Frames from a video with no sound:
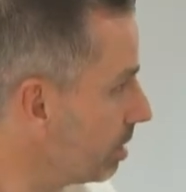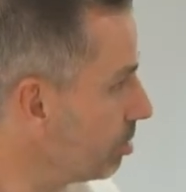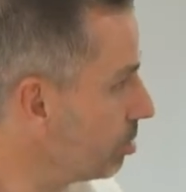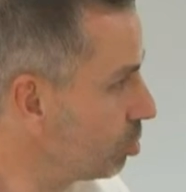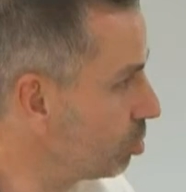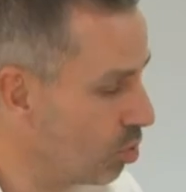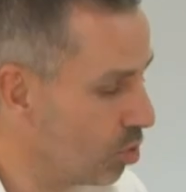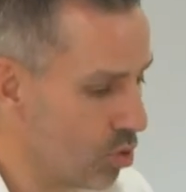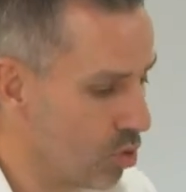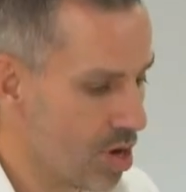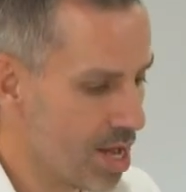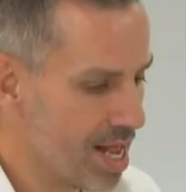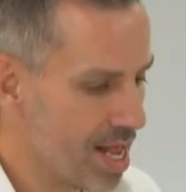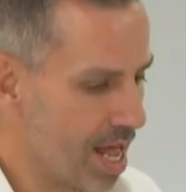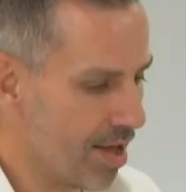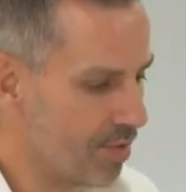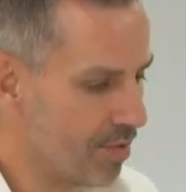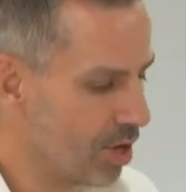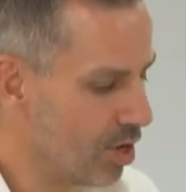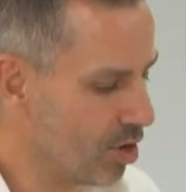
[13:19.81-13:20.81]
So
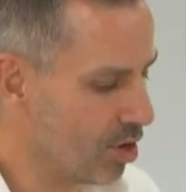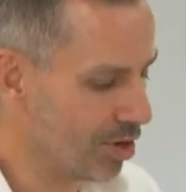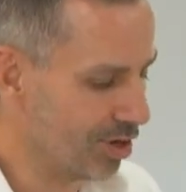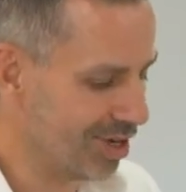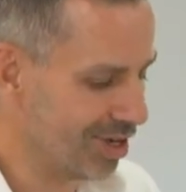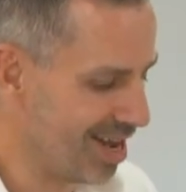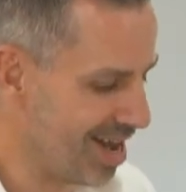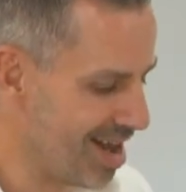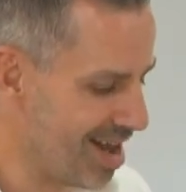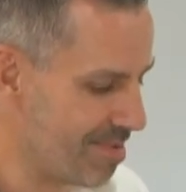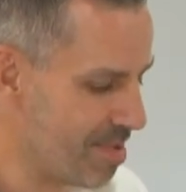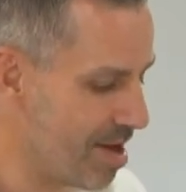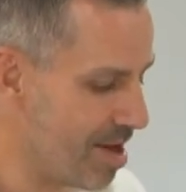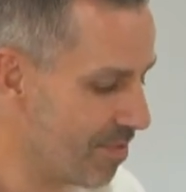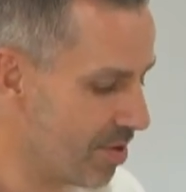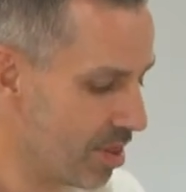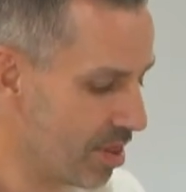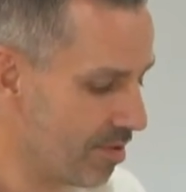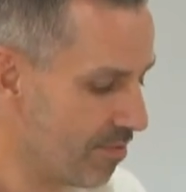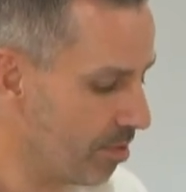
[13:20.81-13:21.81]
if you look at
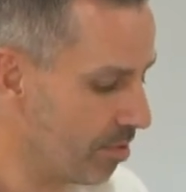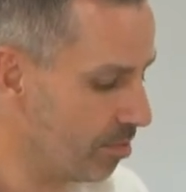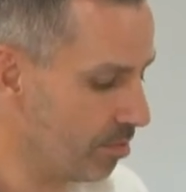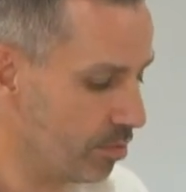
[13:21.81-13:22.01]
everything from